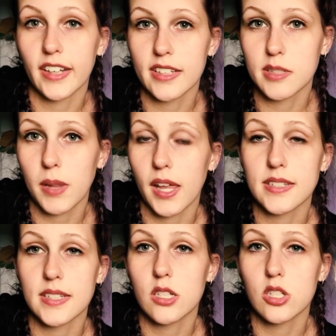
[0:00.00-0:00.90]
his place place
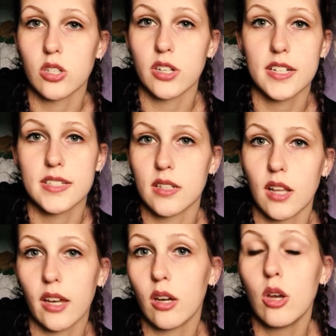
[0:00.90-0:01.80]
in the circus and
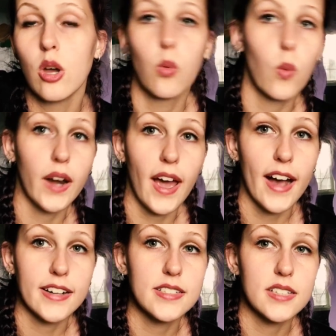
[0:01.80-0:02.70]
like what act
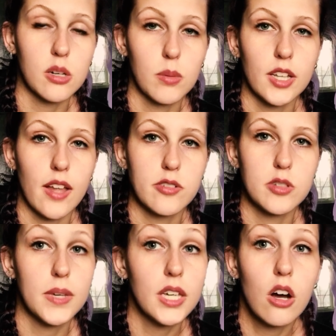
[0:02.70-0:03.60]
he's going to be allowed to
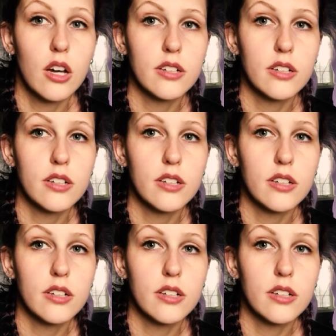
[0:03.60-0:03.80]
be on.